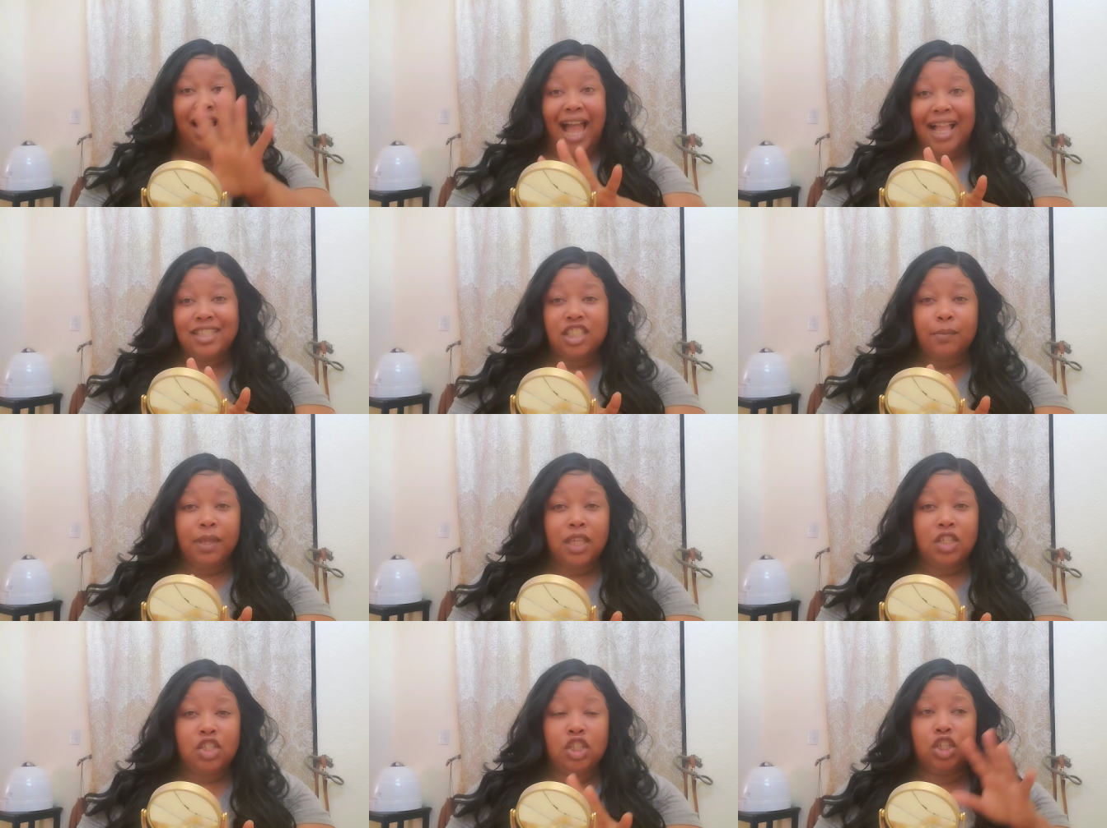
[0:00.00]
got to
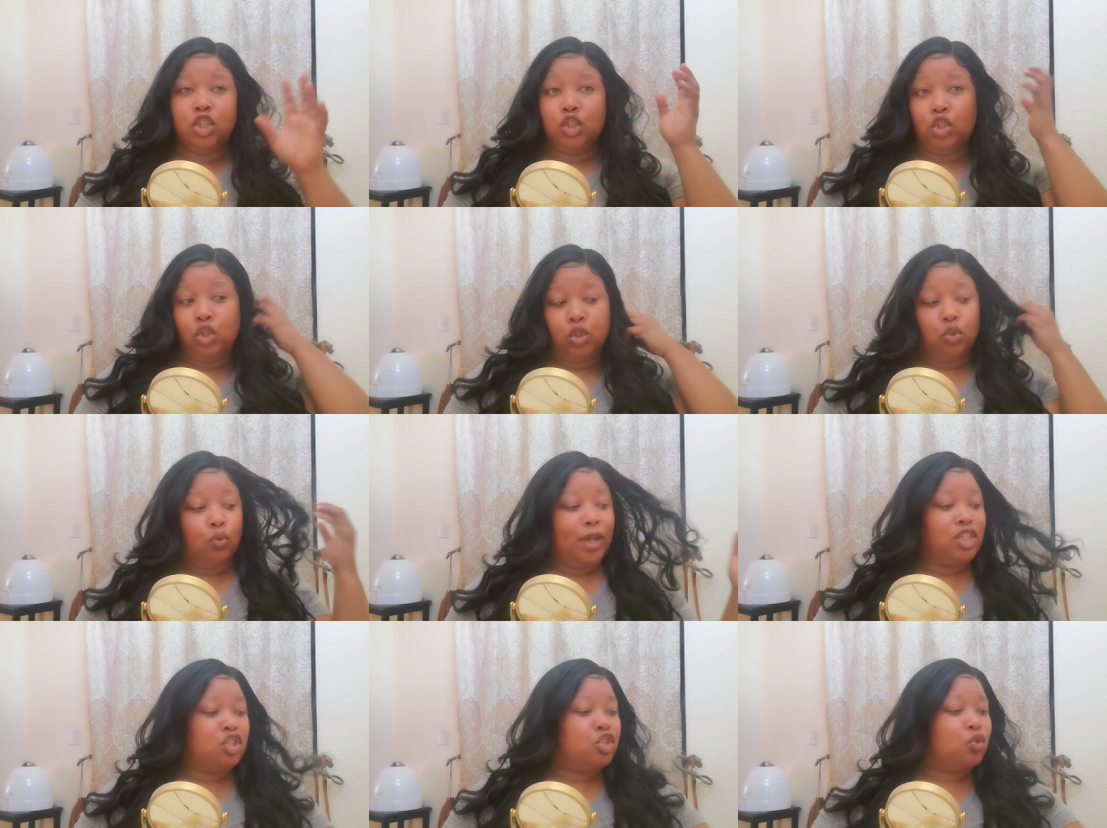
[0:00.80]
be
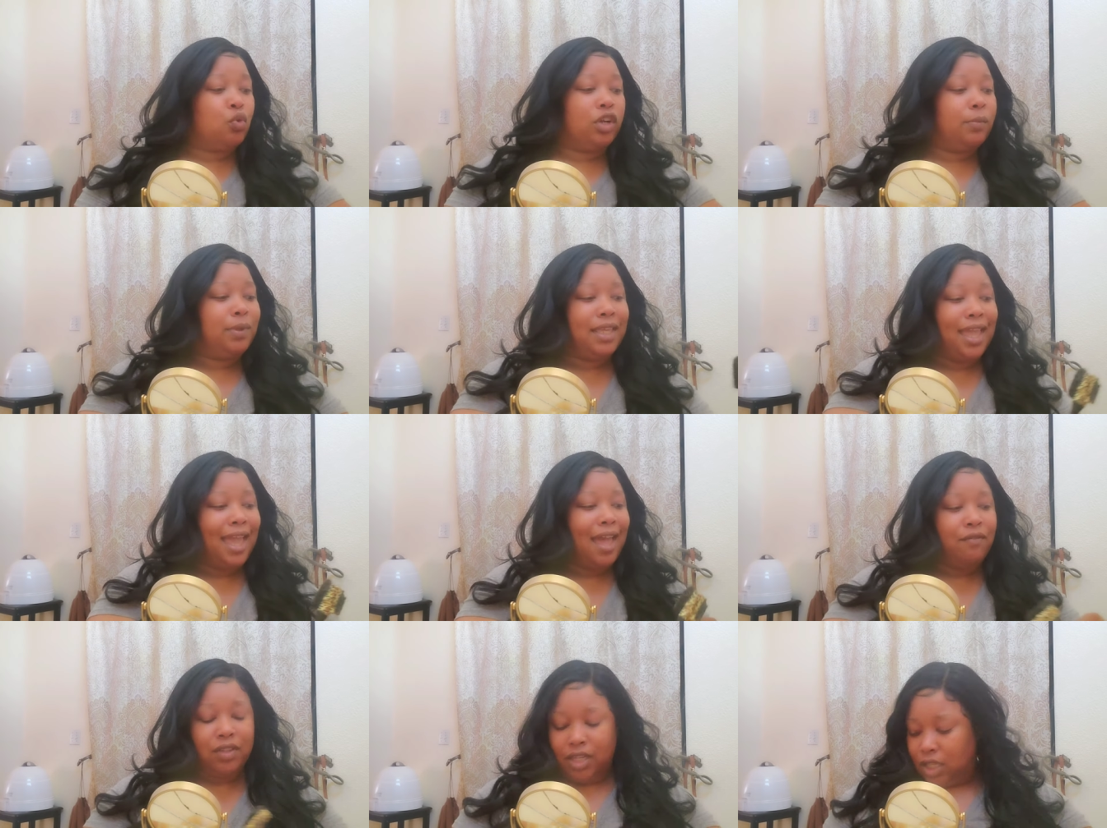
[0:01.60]
glue is just going to be
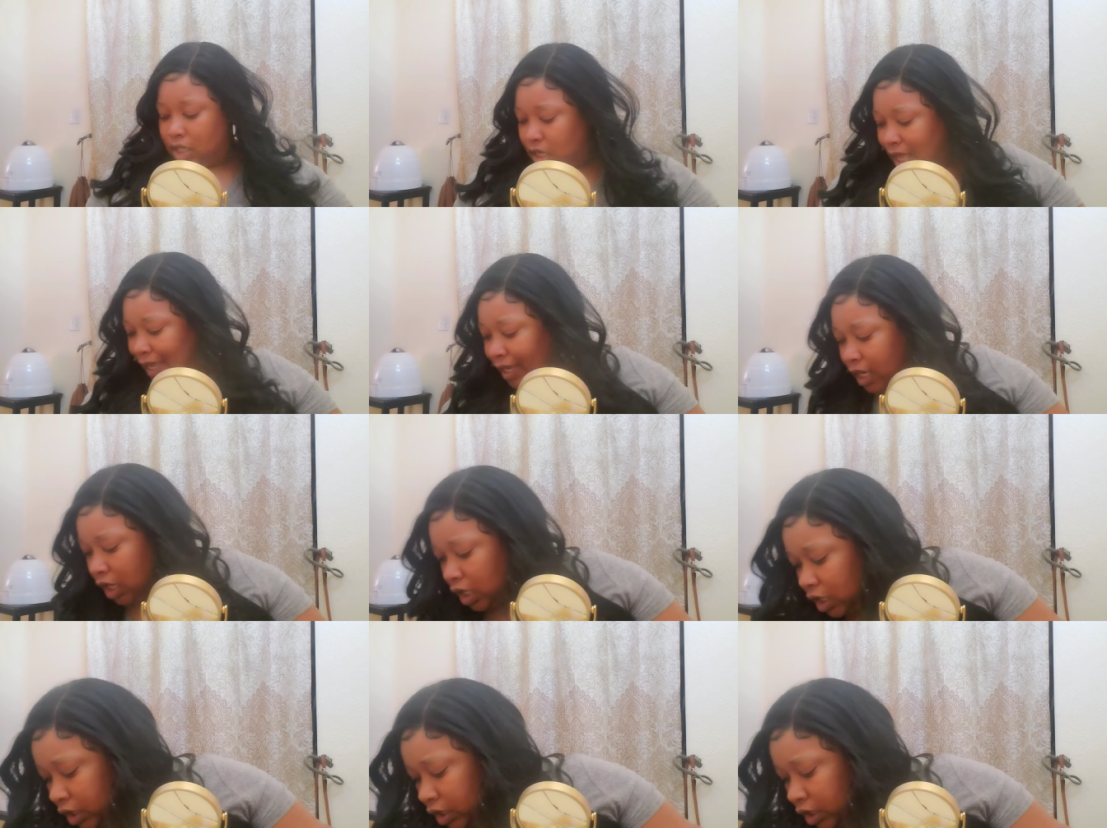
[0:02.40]
having it like